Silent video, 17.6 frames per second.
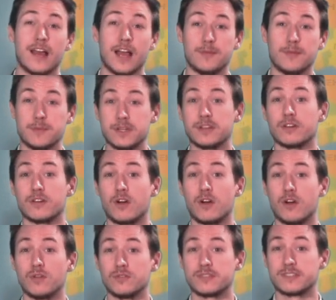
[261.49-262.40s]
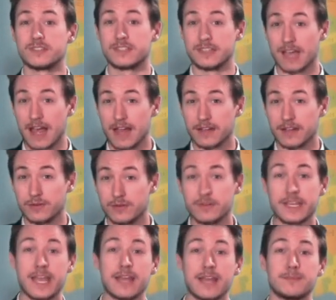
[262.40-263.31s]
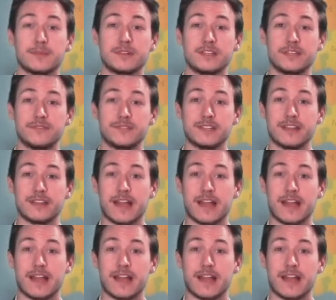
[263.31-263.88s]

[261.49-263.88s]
I've been your host, guy who can't believe